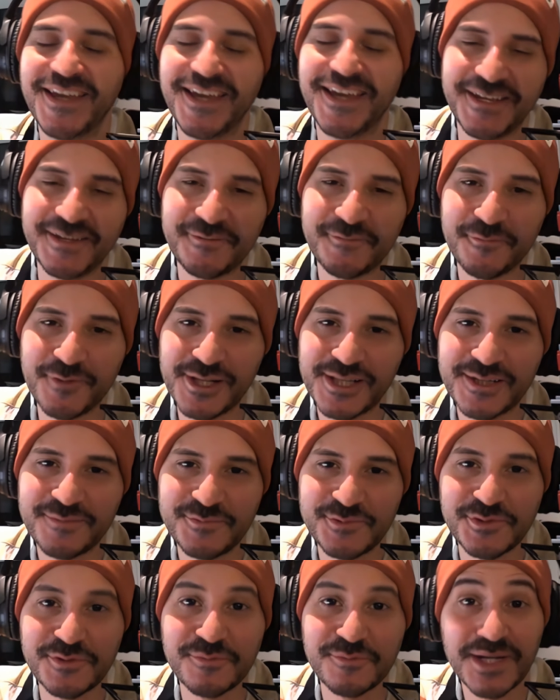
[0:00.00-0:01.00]
Hey,
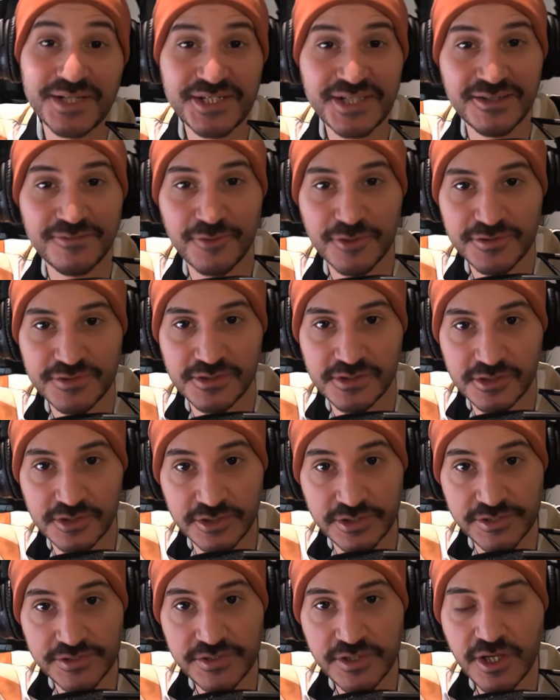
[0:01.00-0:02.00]
welcome to the Magicavoxel
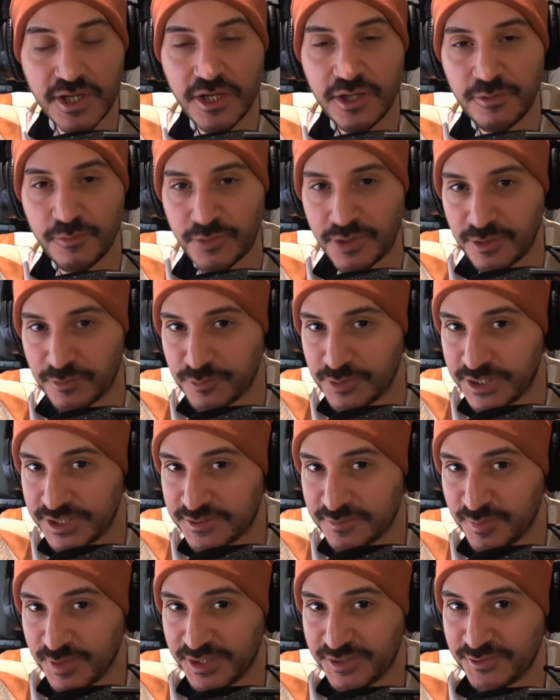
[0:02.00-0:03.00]
course, where I will
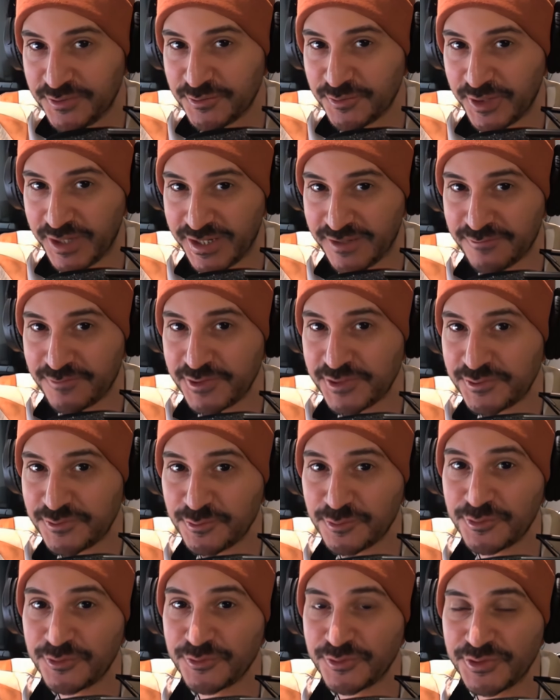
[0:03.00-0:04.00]
explain you every
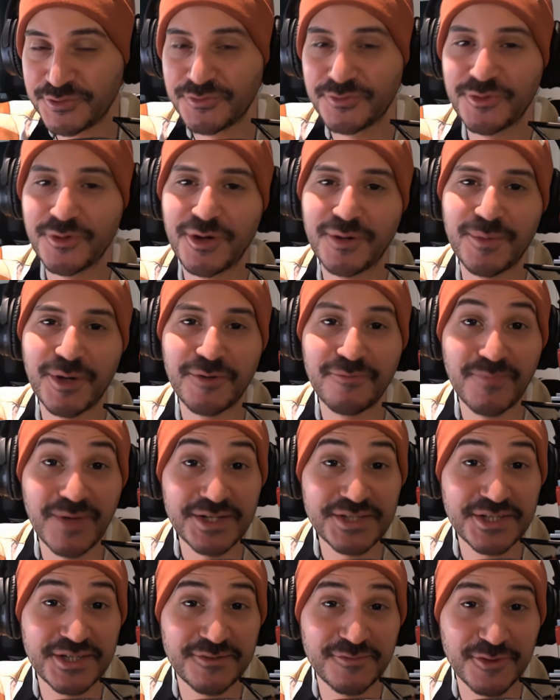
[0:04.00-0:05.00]
tool you need to know about
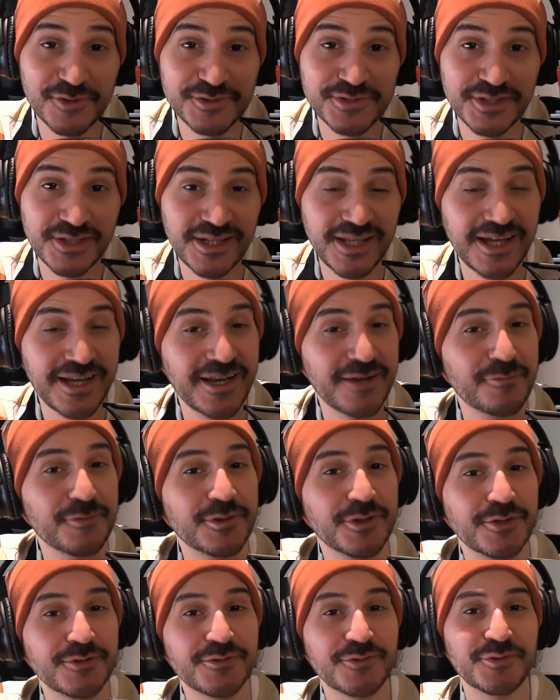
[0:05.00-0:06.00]
Magicavoxel, and I
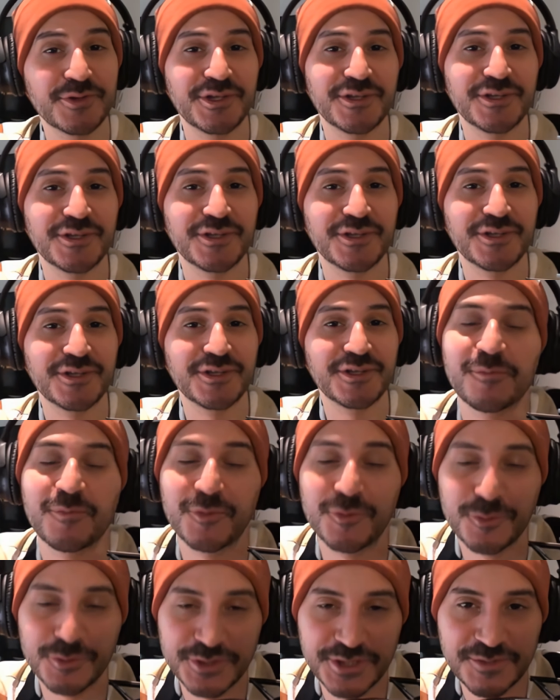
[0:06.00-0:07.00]
will also give you some
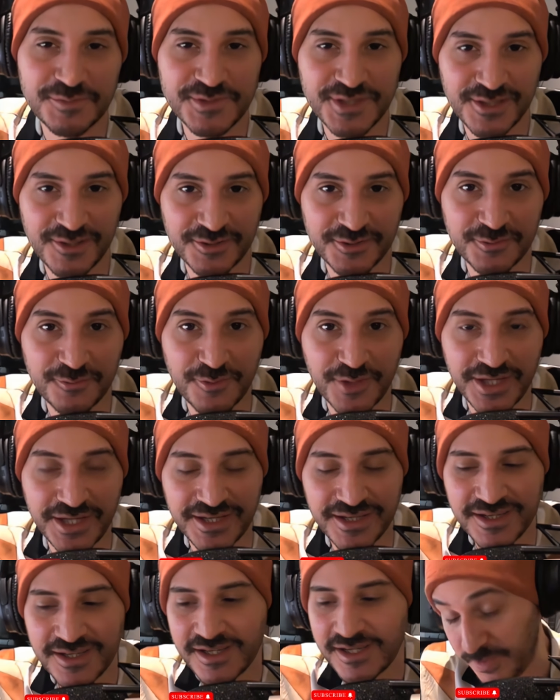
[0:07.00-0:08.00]
cool tips along the
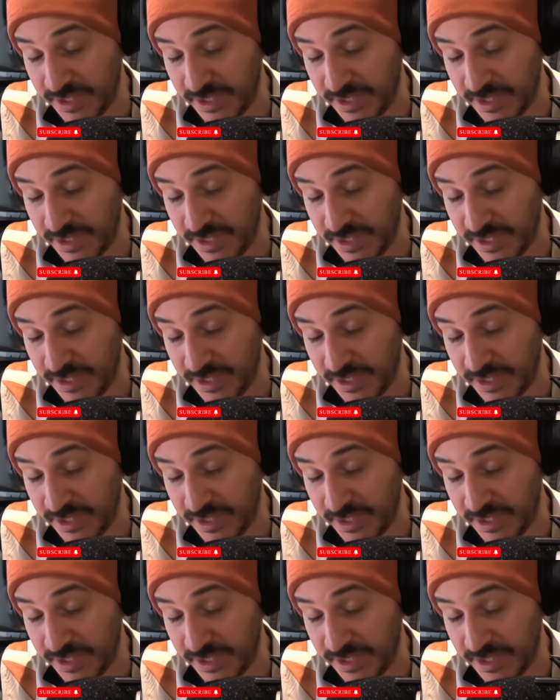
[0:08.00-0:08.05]
way.